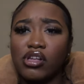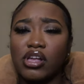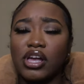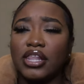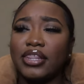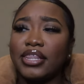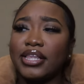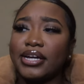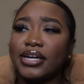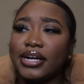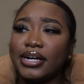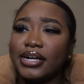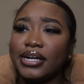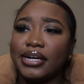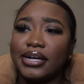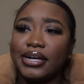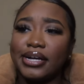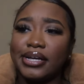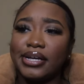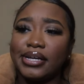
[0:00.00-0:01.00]
I think I
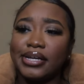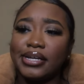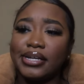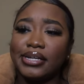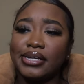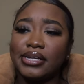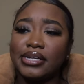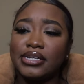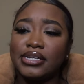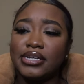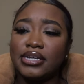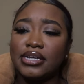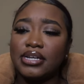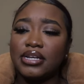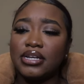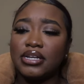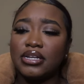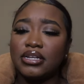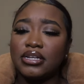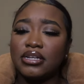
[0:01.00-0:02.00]
got
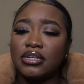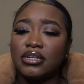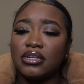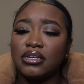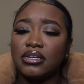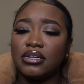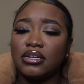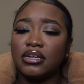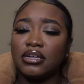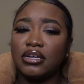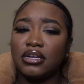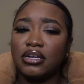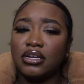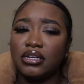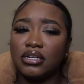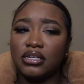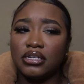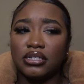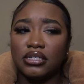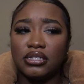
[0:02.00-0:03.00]

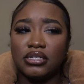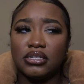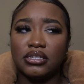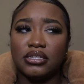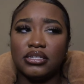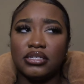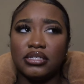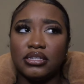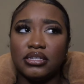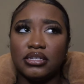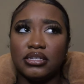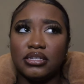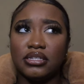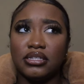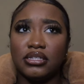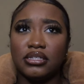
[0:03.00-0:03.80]
a good